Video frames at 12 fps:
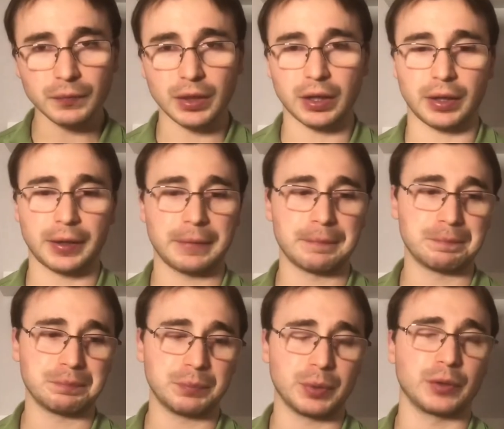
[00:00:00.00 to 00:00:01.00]

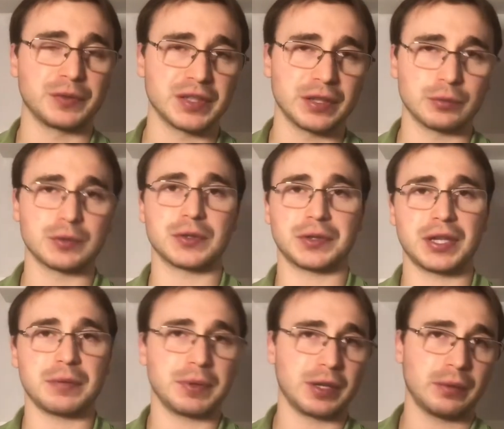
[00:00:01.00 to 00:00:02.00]
But obviously they're also
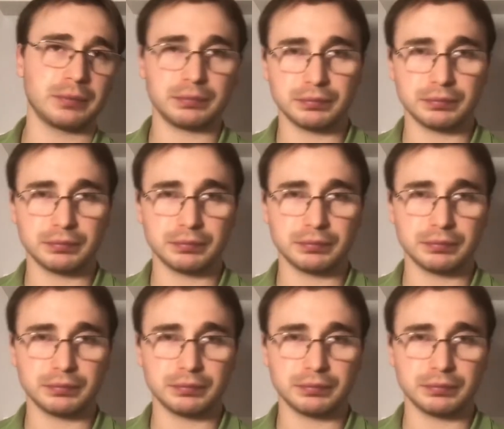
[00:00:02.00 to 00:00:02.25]
keeping up